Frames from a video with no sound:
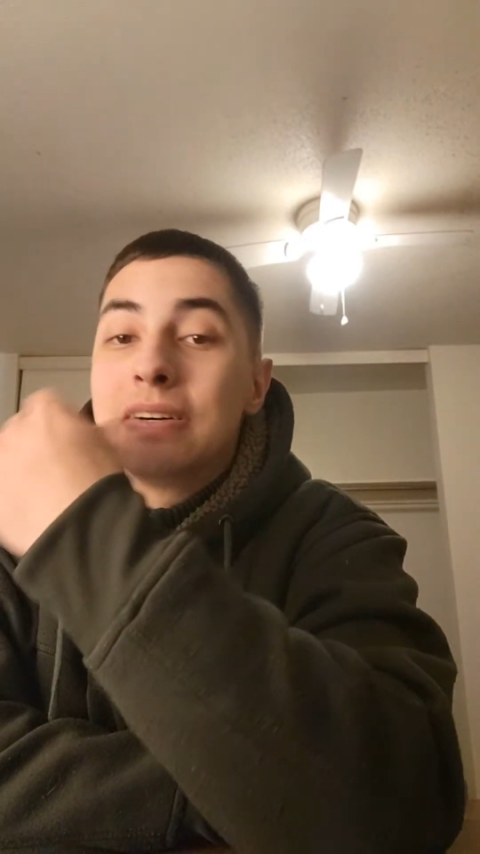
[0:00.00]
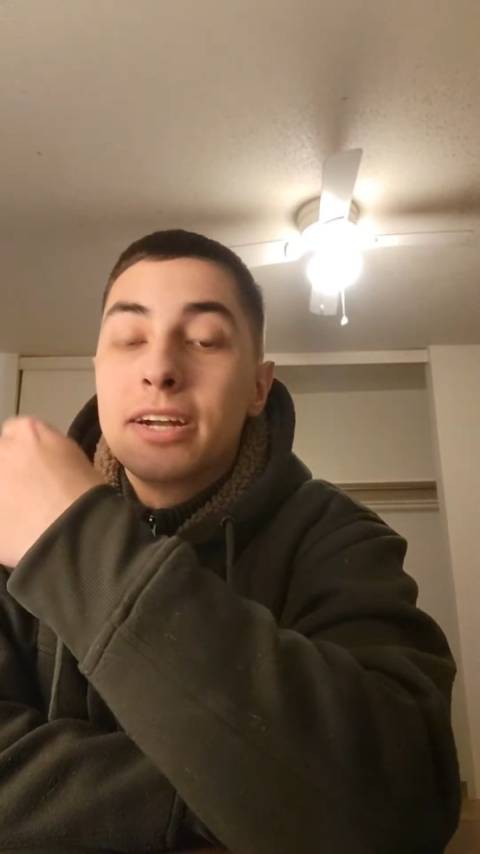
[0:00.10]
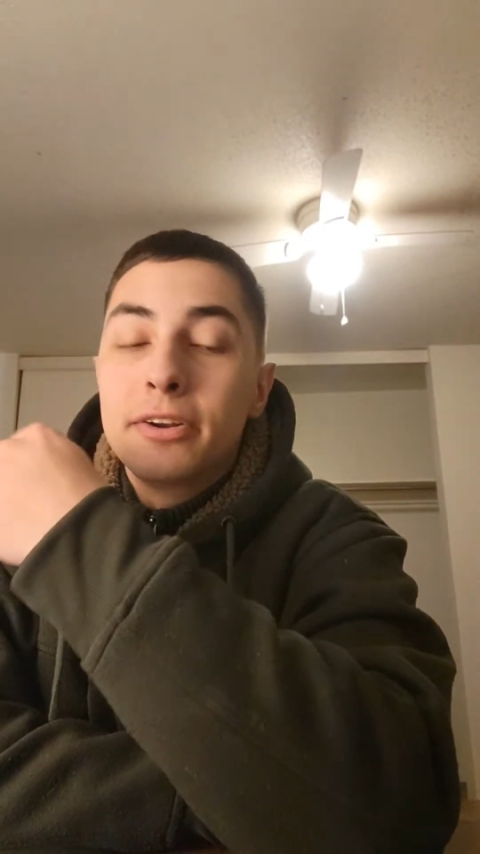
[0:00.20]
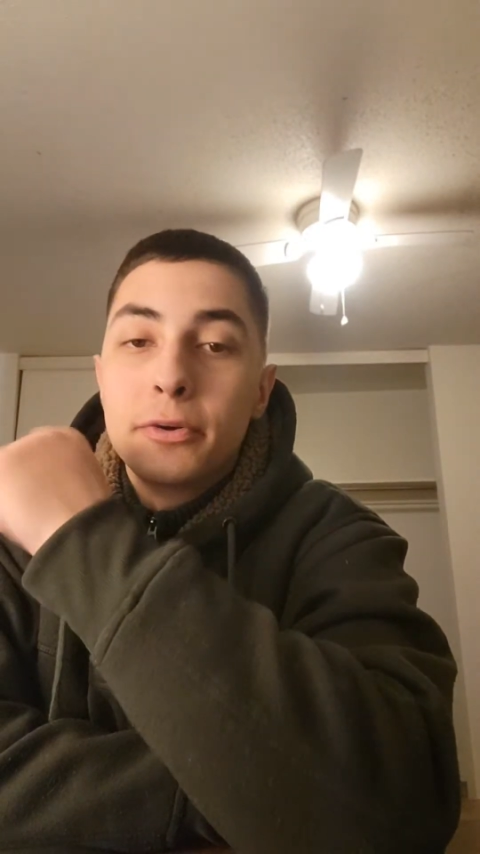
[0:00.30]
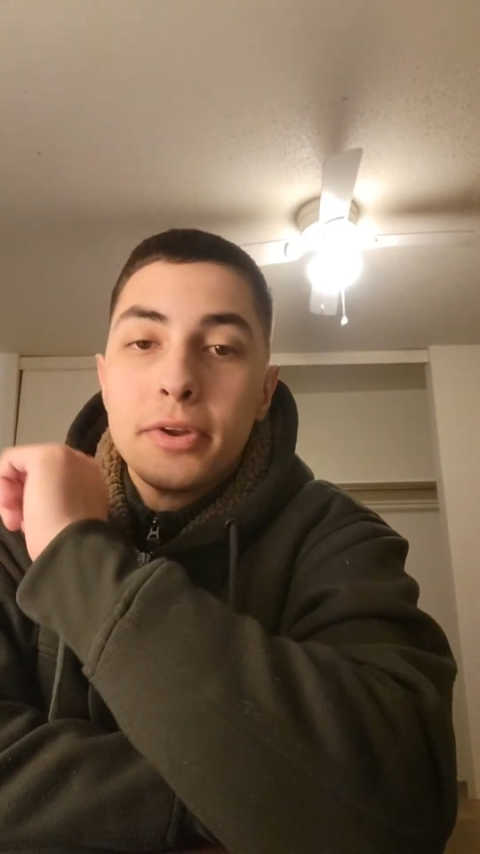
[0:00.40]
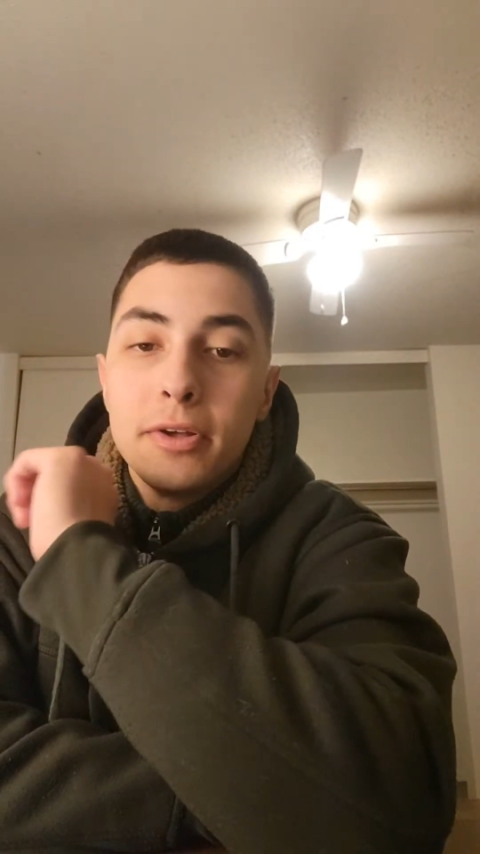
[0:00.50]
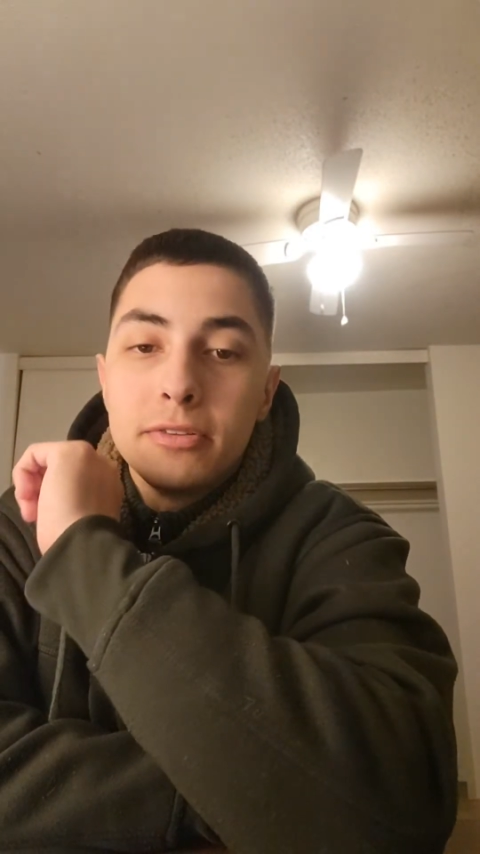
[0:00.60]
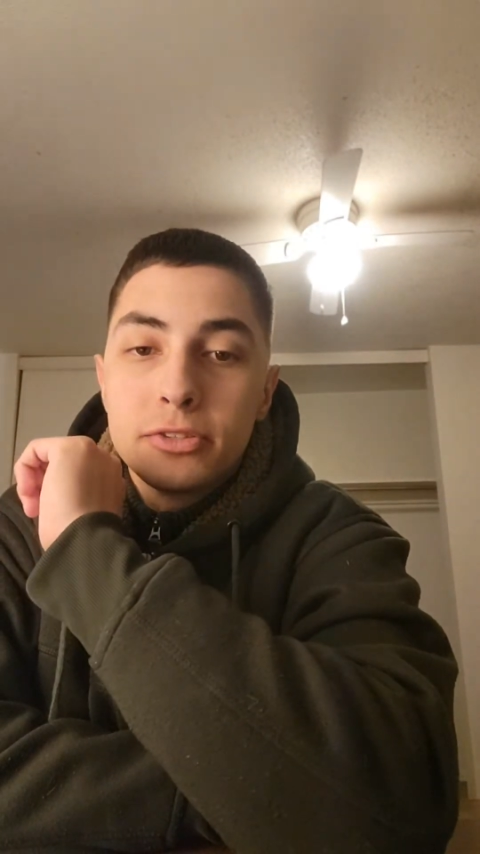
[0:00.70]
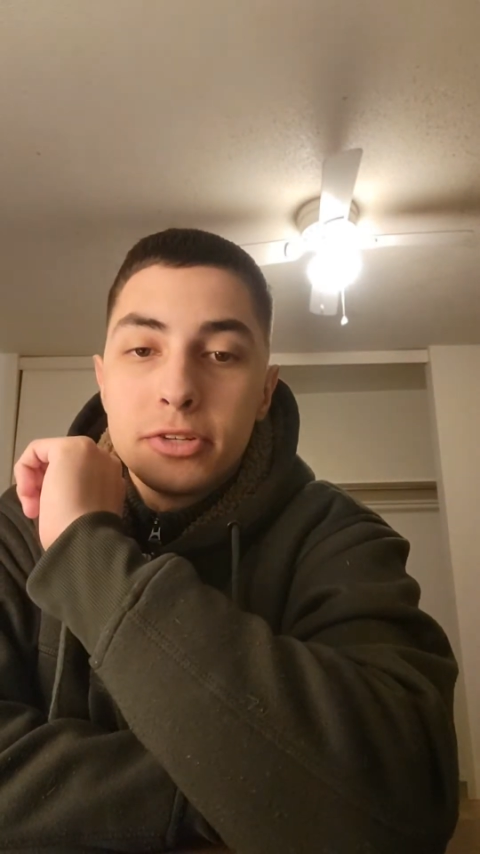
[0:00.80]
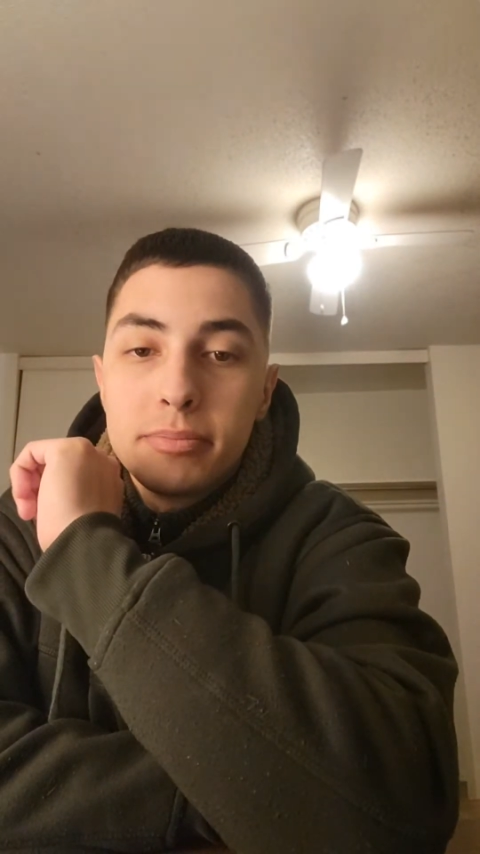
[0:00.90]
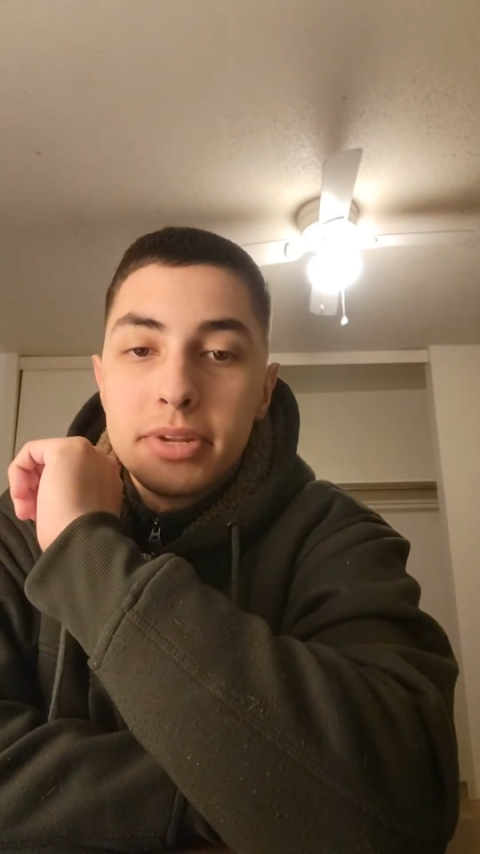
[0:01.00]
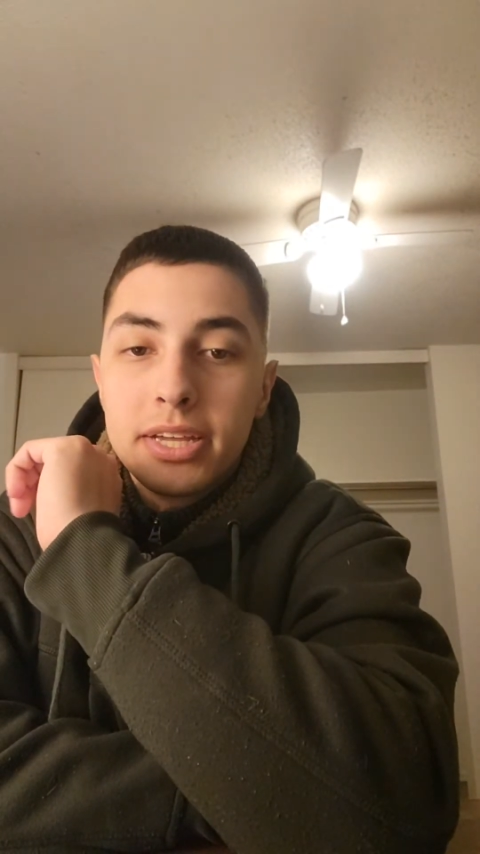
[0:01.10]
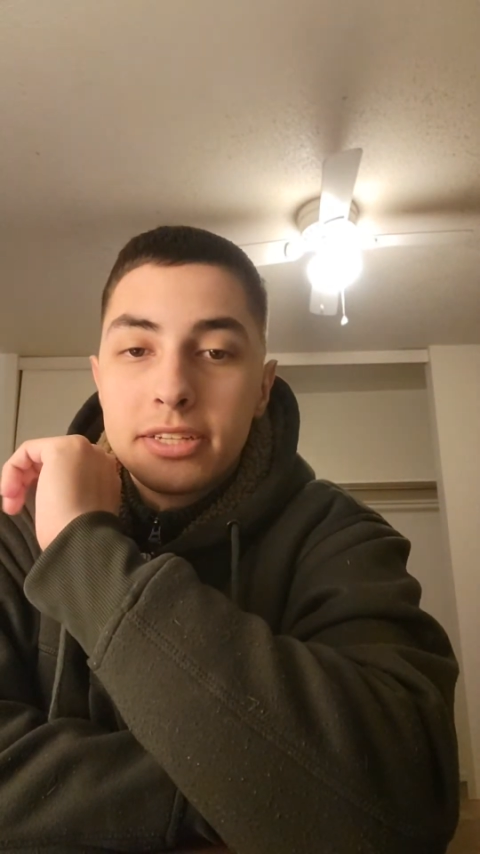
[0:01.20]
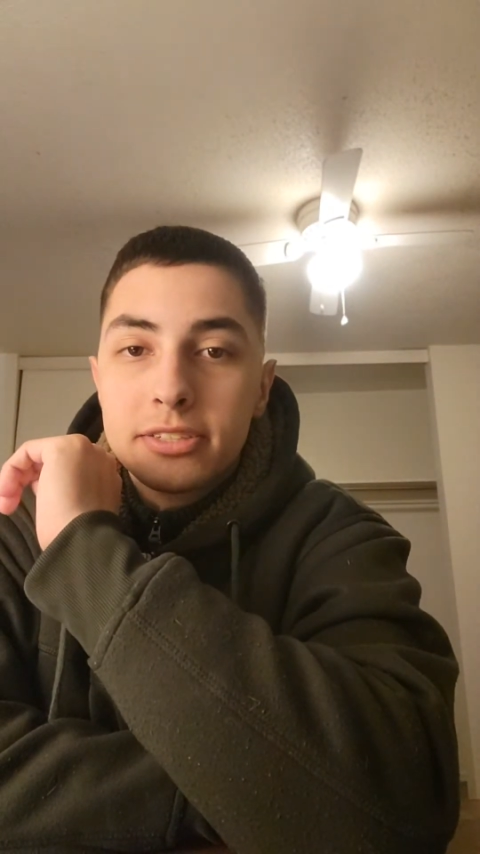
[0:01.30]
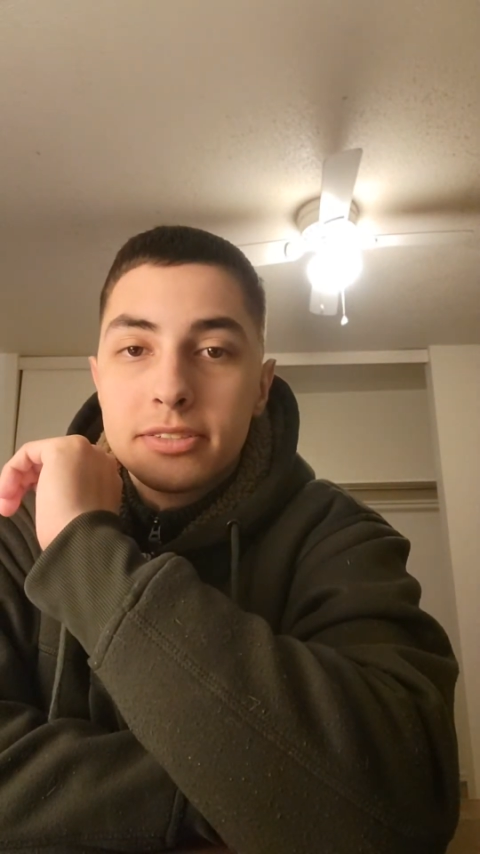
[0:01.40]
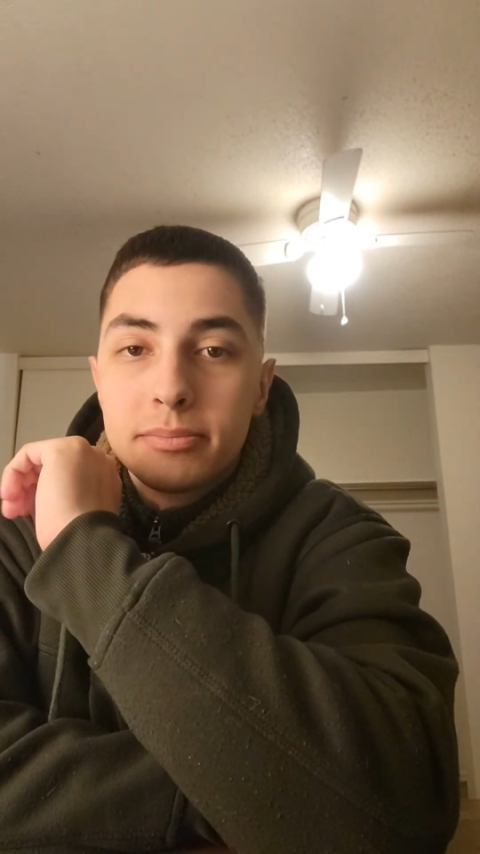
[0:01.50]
I don't know when I'll stream next.